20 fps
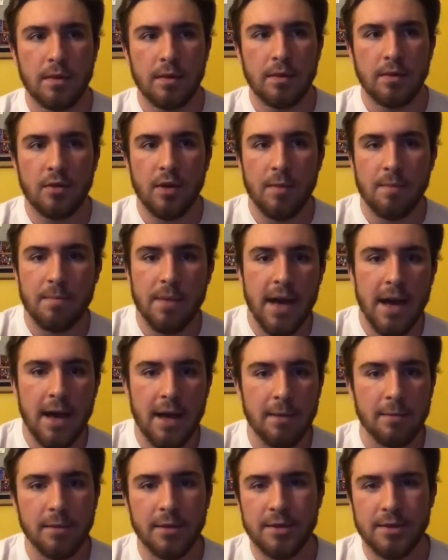not
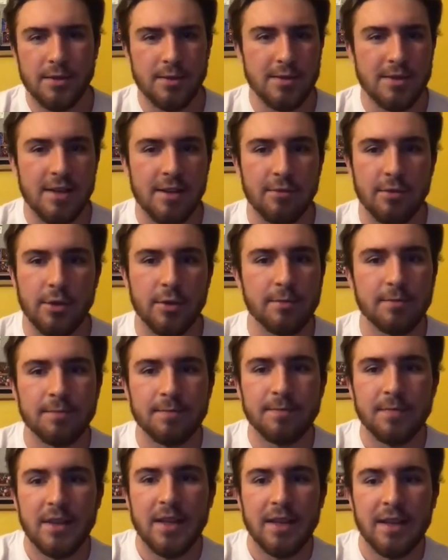bad but just different.
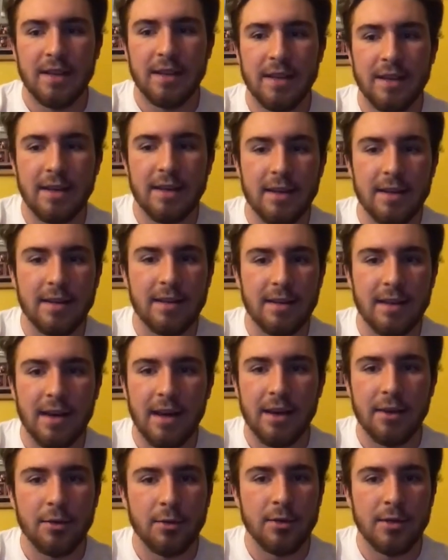And
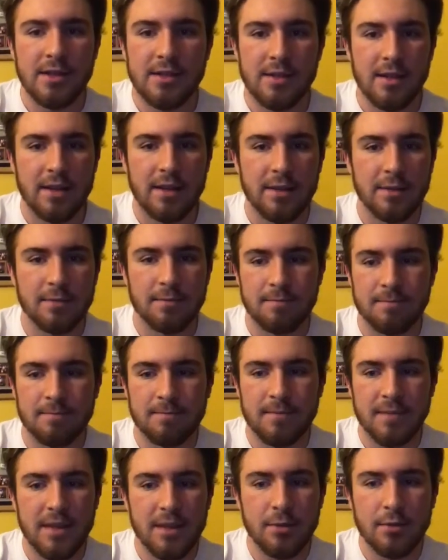I always
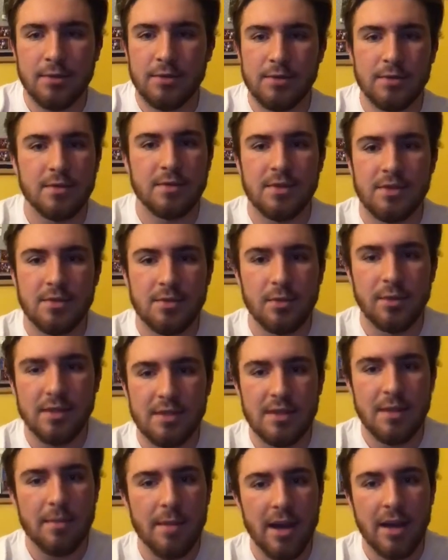it was just always
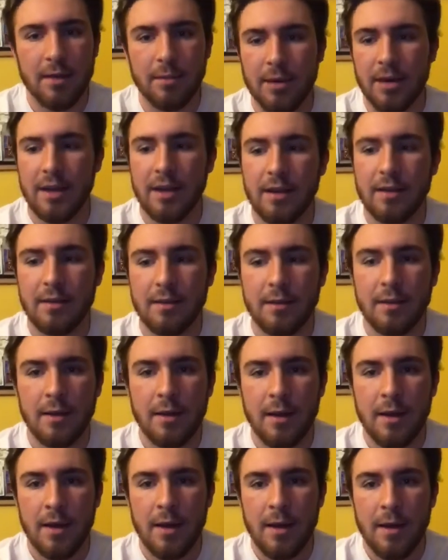in the back of my head, and
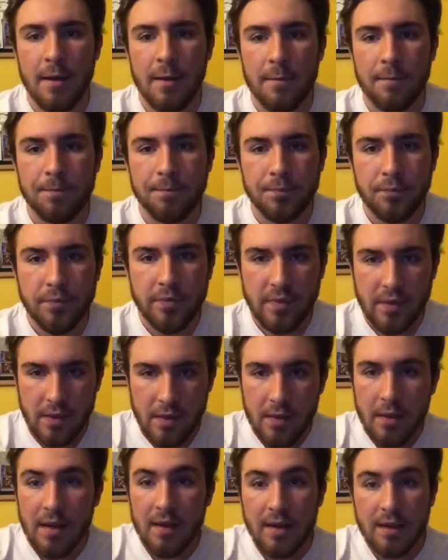
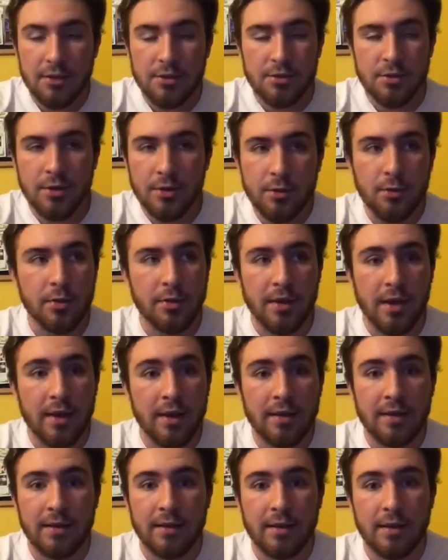I struggled with that,
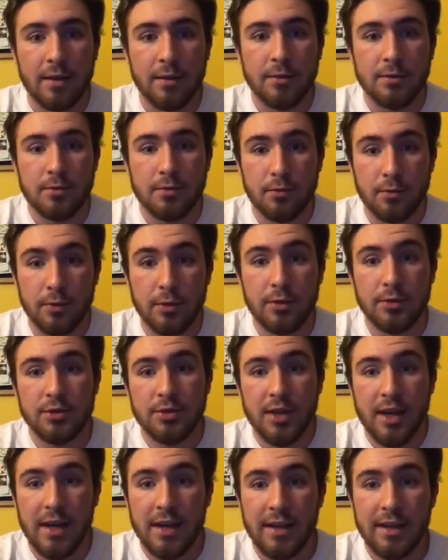and I was real
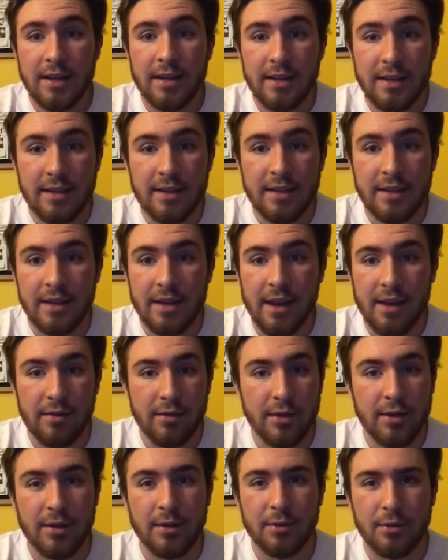shy, and
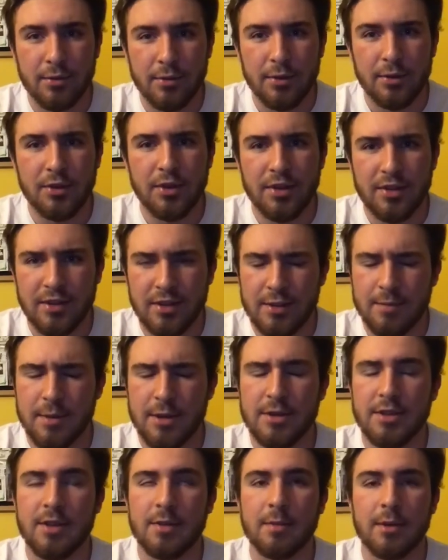everything was real daunting,
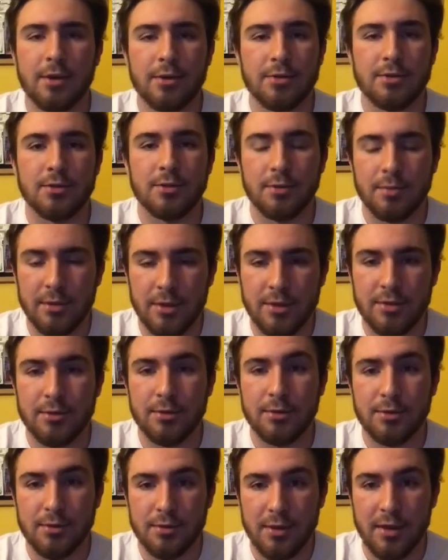especially middle school. Middle school
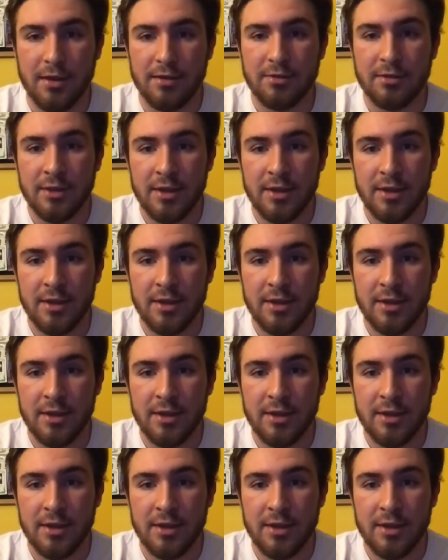was rough.